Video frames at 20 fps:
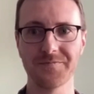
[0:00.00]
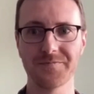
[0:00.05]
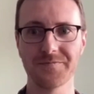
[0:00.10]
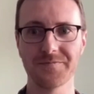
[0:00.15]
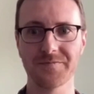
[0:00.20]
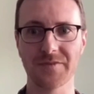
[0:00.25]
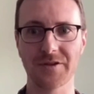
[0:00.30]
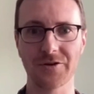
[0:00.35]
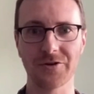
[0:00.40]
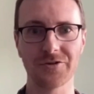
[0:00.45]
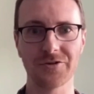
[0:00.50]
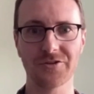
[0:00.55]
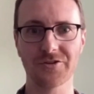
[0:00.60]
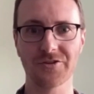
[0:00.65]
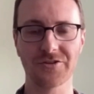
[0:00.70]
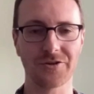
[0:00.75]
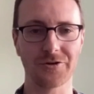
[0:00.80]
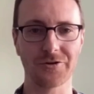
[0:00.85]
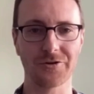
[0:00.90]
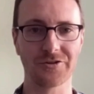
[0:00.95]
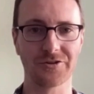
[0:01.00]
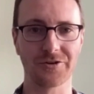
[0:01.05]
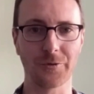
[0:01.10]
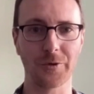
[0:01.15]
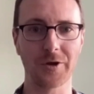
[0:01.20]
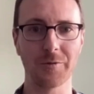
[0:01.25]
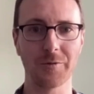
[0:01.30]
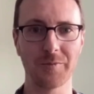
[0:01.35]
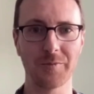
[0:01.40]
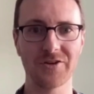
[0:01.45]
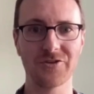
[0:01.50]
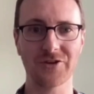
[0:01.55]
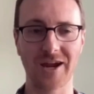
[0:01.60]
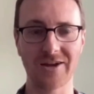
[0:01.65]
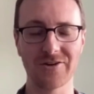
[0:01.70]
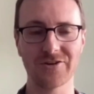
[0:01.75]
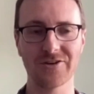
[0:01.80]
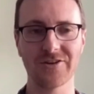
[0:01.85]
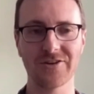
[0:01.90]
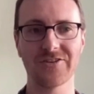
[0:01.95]
There's going to be
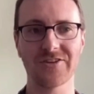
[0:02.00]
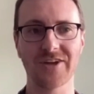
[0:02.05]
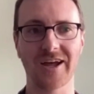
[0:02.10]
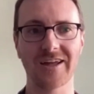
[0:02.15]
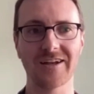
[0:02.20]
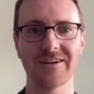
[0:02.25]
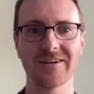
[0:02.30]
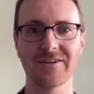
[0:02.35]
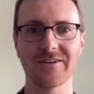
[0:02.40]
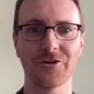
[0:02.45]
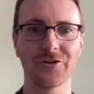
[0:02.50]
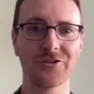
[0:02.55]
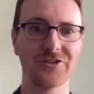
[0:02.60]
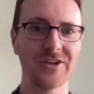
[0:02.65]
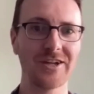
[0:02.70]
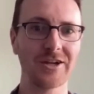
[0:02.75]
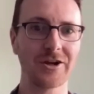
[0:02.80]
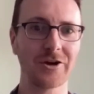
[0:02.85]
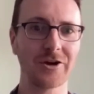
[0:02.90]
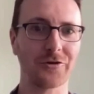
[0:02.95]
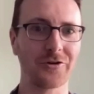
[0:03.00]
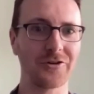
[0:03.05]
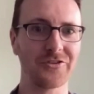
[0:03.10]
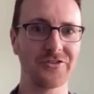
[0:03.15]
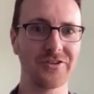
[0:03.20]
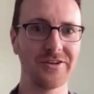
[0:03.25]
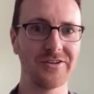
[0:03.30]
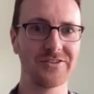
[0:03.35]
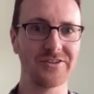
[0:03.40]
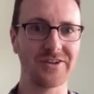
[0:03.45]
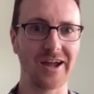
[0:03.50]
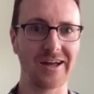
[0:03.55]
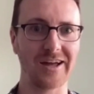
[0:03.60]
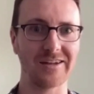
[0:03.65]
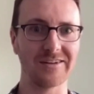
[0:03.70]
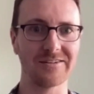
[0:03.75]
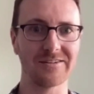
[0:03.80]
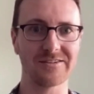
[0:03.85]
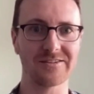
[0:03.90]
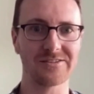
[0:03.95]
changes, and you're seeing Christie's
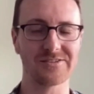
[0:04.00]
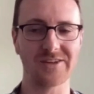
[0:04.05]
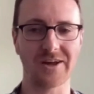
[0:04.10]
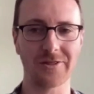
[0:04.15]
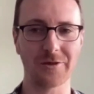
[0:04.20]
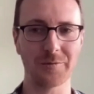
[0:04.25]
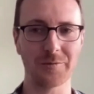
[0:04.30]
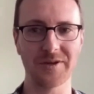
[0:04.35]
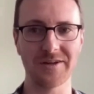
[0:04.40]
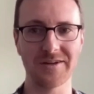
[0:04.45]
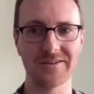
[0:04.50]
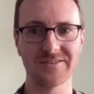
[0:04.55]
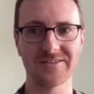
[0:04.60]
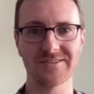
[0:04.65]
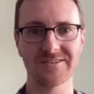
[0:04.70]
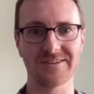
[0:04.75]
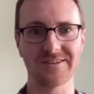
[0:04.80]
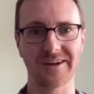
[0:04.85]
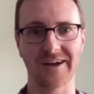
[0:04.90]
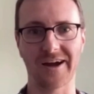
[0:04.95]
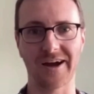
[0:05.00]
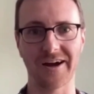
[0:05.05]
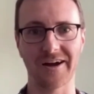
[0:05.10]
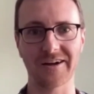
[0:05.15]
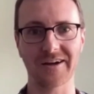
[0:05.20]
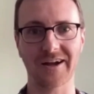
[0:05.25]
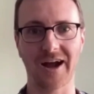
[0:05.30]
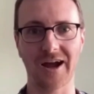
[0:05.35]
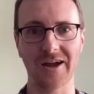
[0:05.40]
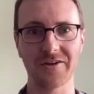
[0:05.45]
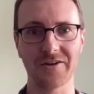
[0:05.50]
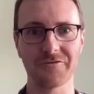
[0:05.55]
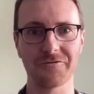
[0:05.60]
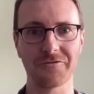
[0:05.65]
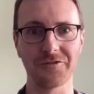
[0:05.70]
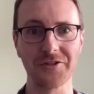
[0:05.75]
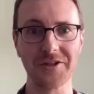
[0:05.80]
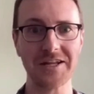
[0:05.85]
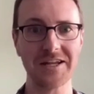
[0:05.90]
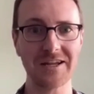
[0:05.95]
and Sotheby's kind of
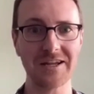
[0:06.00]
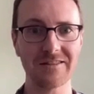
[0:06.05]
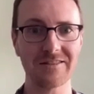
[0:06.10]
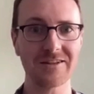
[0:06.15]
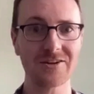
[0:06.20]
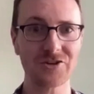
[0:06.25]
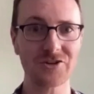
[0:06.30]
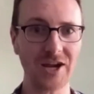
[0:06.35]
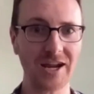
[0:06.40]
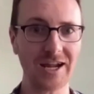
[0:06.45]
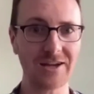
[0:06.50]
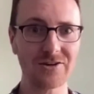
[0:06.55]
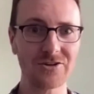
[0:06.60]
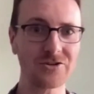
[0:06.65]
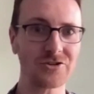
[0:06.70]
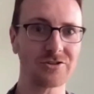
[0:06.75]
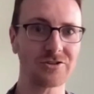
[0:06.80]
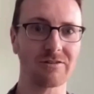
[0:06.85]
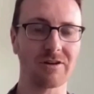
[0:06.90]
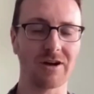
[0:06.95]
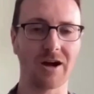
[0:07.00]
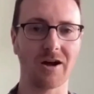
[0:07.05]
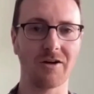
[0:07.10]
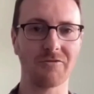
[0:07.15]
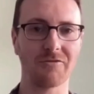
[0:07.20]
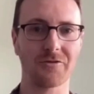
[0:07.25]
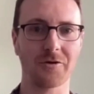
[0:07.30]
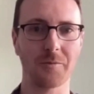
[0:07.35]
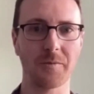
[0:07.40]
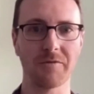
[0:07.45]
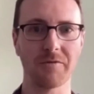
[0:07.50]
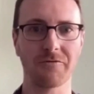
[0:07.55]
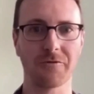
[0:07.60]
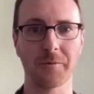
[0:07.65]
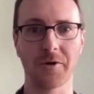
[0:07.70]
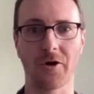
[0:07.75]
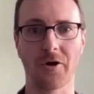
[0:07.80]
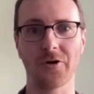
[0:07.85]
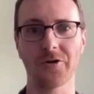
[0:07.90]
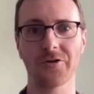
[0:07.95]
leading the change from
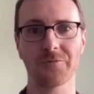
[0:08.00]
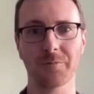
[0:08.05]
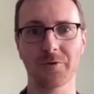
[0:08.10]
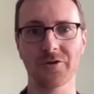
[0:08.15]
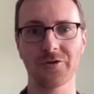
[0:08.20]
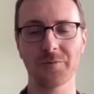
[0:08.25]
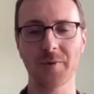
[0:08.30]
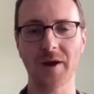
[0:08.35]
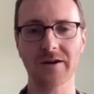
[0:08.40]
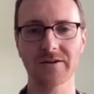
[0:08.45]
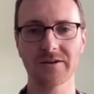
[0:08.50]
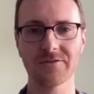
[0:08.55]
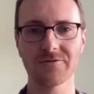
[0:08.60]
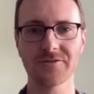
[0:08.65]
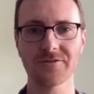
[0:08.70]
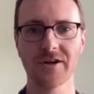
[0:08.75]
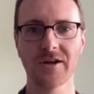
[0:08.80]
an art perspective.